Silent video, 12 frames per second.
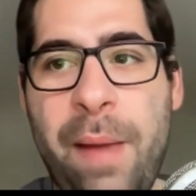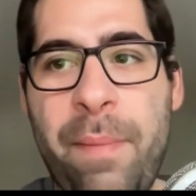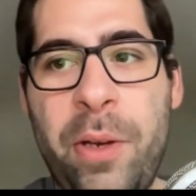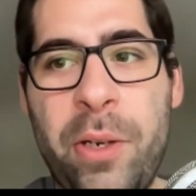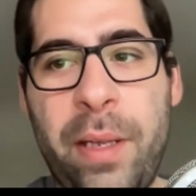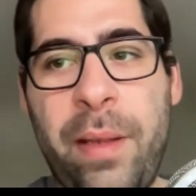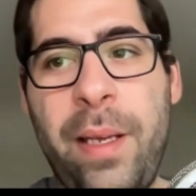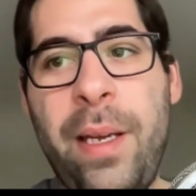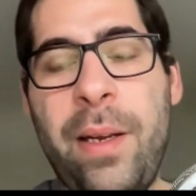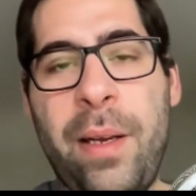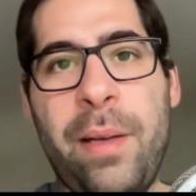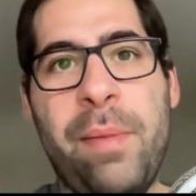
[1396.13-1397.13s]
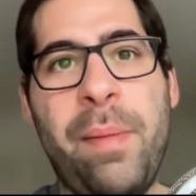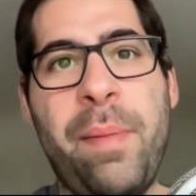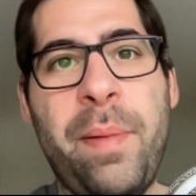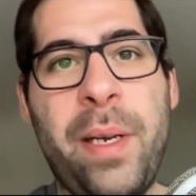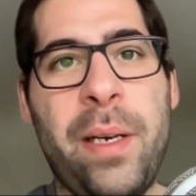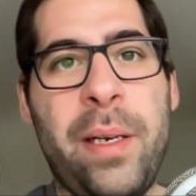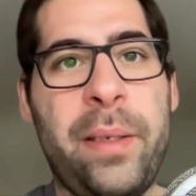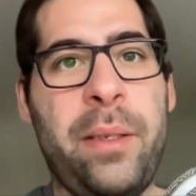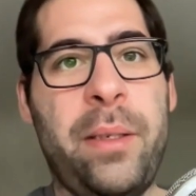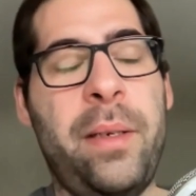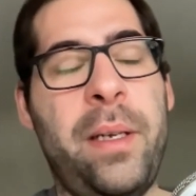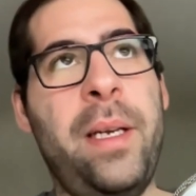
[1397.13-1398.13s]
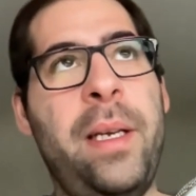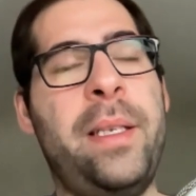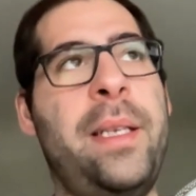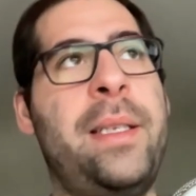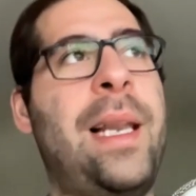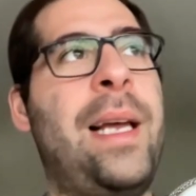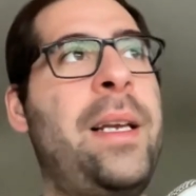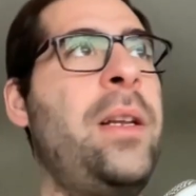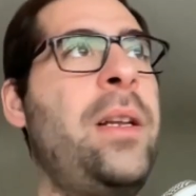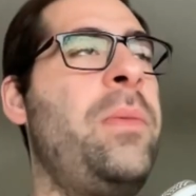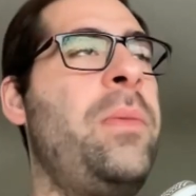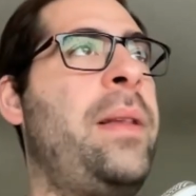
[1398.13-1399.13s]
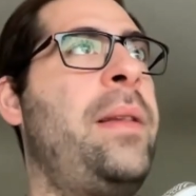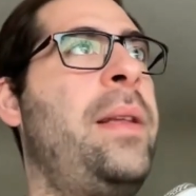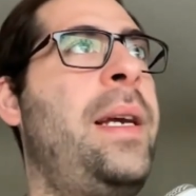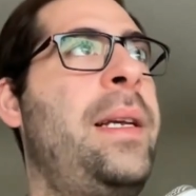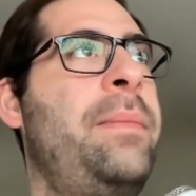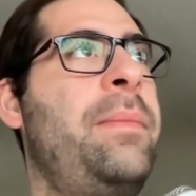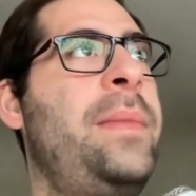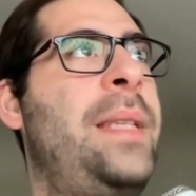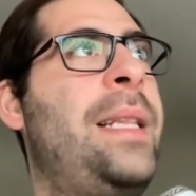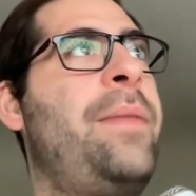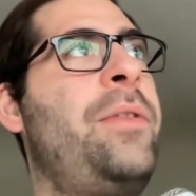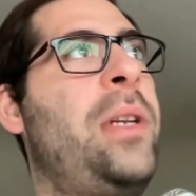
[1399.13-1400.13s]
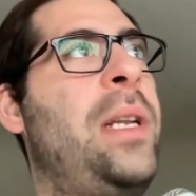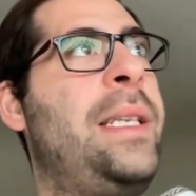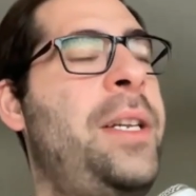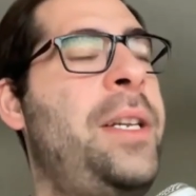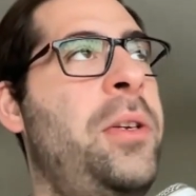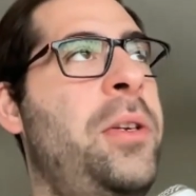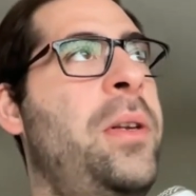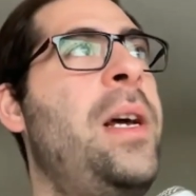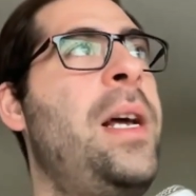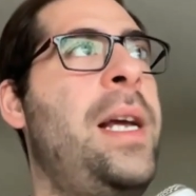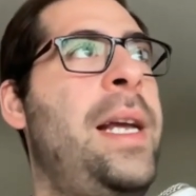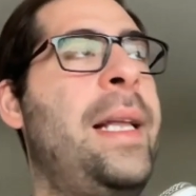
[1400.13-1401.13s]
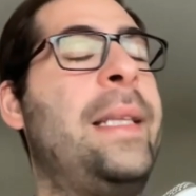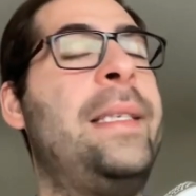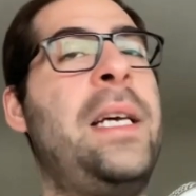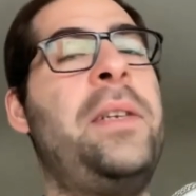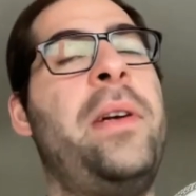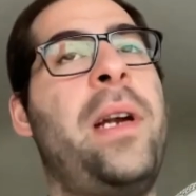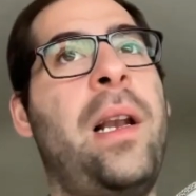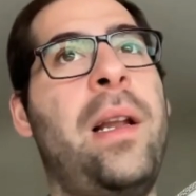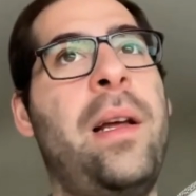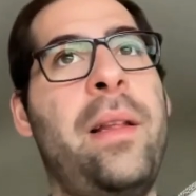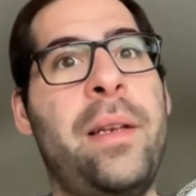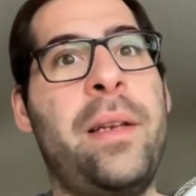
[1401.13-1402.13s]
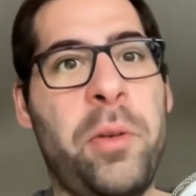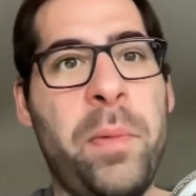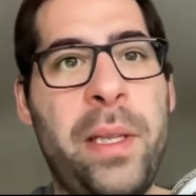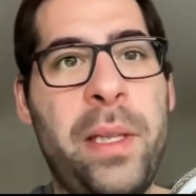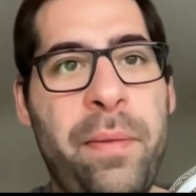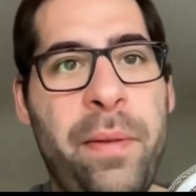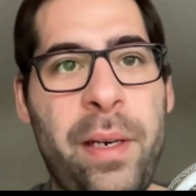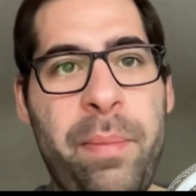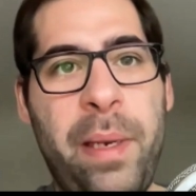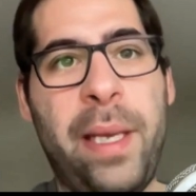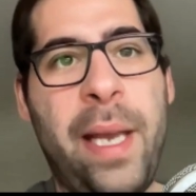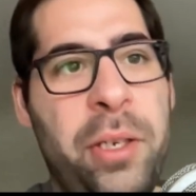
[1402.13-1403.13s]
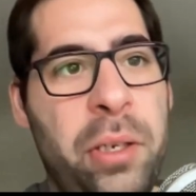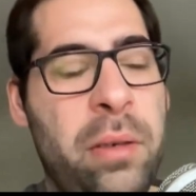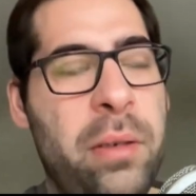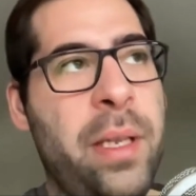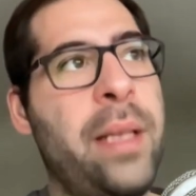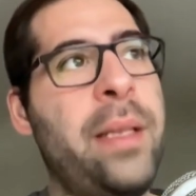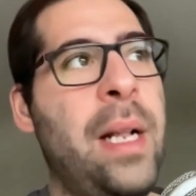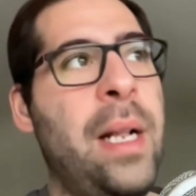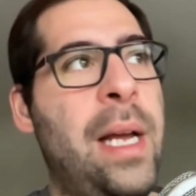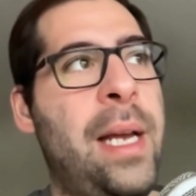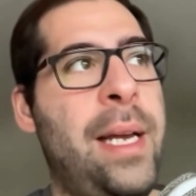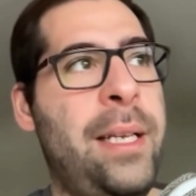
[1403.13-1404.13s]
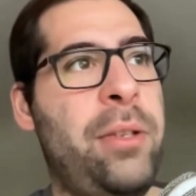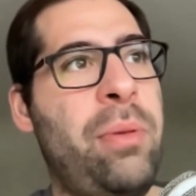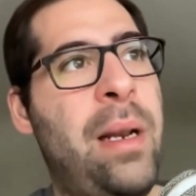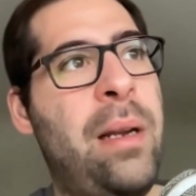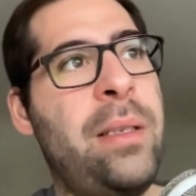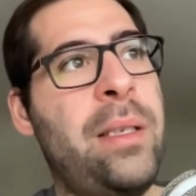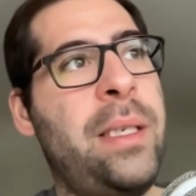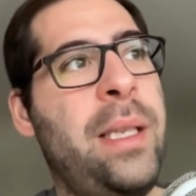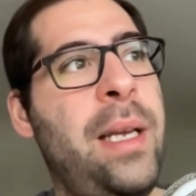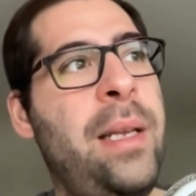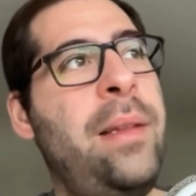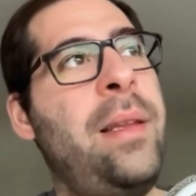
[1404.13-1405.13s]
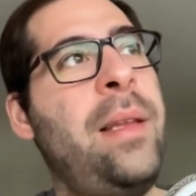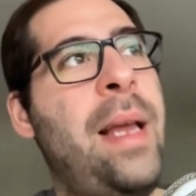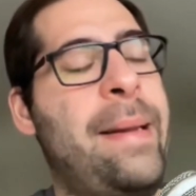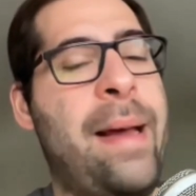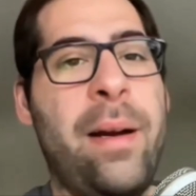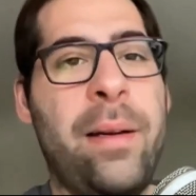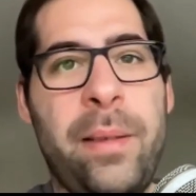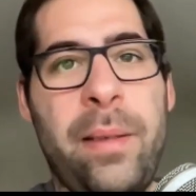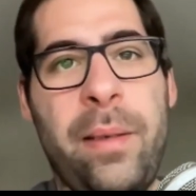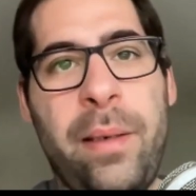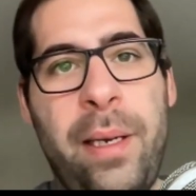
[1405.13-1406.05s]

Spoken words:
Because I think maybe because it's like, with data visualization in general, there's so many different applications that it's to a large extent an art